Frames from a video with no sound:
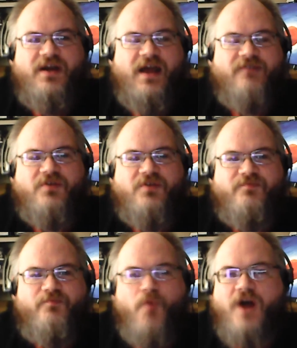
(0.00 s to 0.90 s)
And if you've
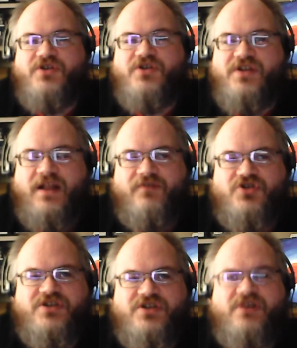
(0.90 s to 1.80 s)
watched the
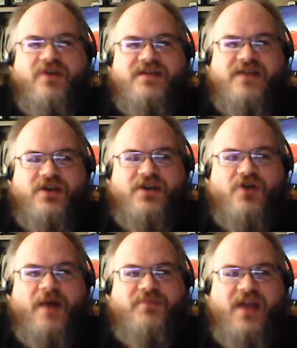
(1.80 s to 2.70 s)
television series and
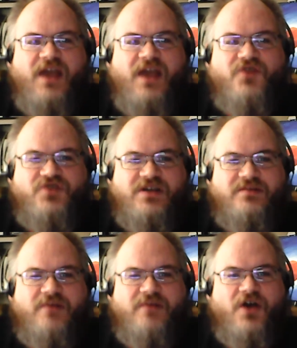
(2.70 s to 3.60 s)
you're up to date, you've
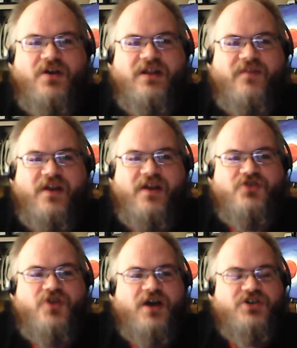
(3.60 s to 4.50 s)
seen a good deal of that
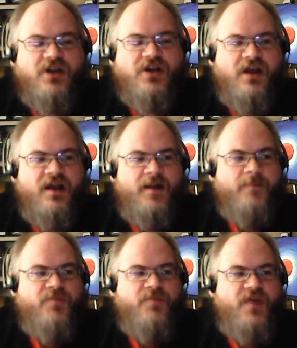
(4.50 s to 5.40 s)
introduction,
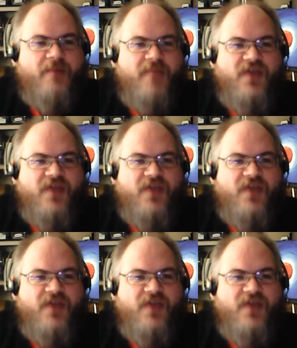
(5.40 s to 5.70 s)
that make